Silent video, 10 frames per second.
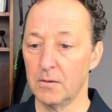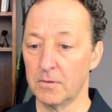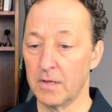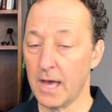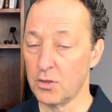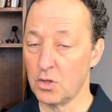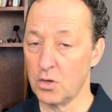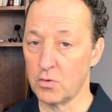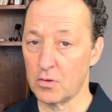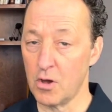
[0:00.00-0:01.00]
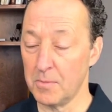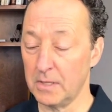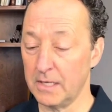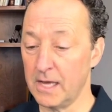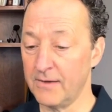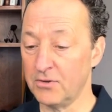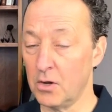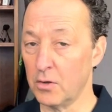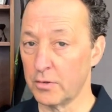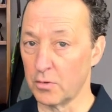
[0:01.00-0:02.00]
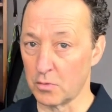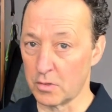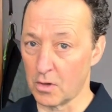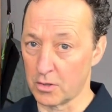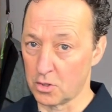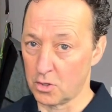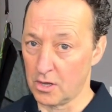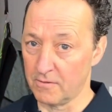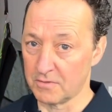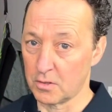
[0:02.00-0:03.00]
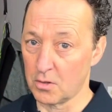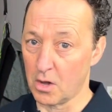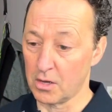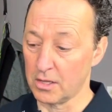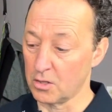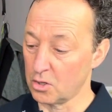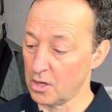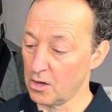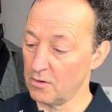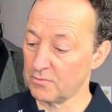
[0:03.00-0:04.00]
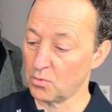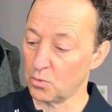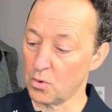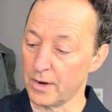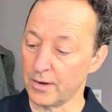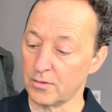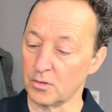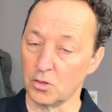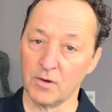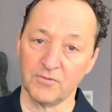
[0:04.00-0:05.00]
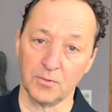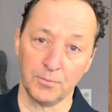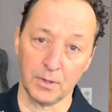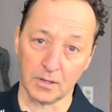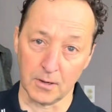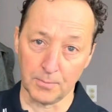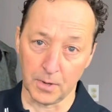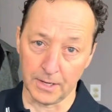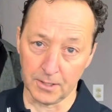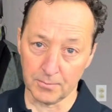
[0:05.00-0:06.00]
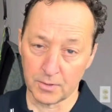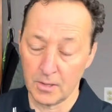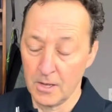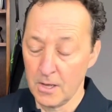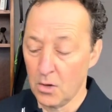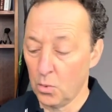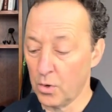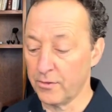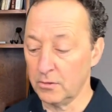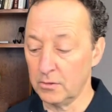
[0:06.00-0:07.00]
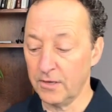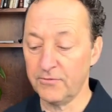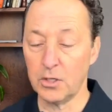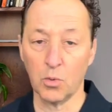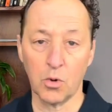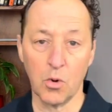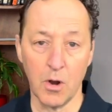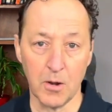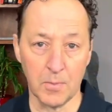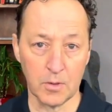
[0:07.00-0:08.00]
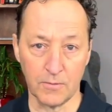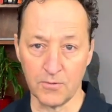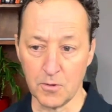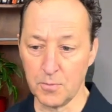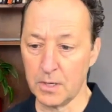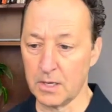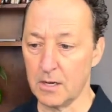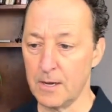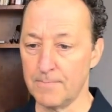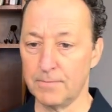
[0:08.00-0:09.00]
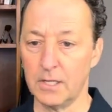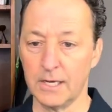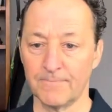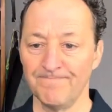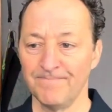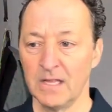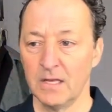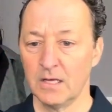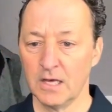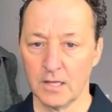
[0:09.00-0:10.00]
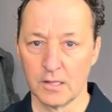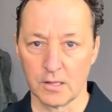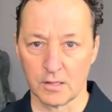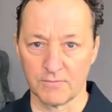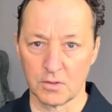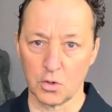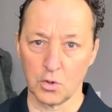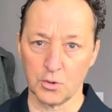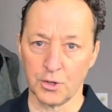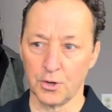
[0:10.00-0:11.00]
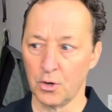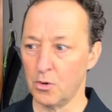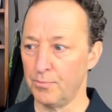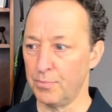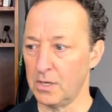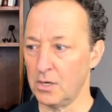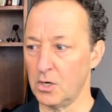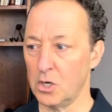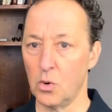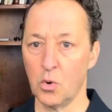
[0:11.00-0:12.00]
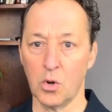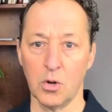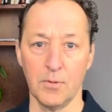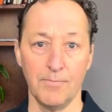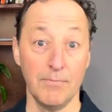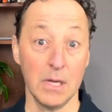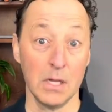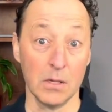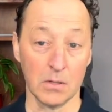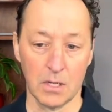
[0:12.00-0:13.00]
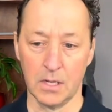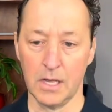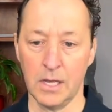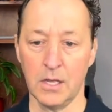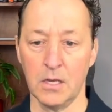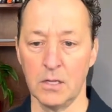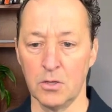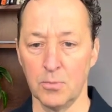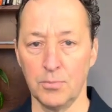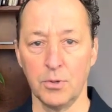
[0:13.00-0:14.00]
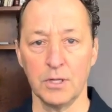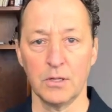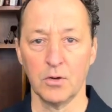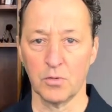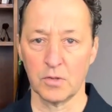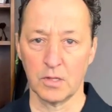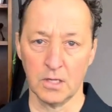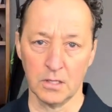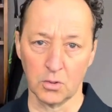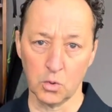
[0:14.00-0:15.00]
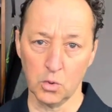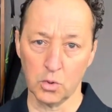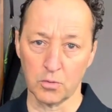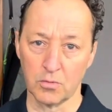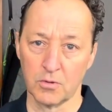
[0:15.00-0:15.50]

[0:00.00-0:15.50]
Cashiers commonly have to also stock shelves. Stocking shelves requires that you have to pick up items. What are the lifting requirements if you're picking up like cases of soda or beer or milk and you're putting those in the cooler,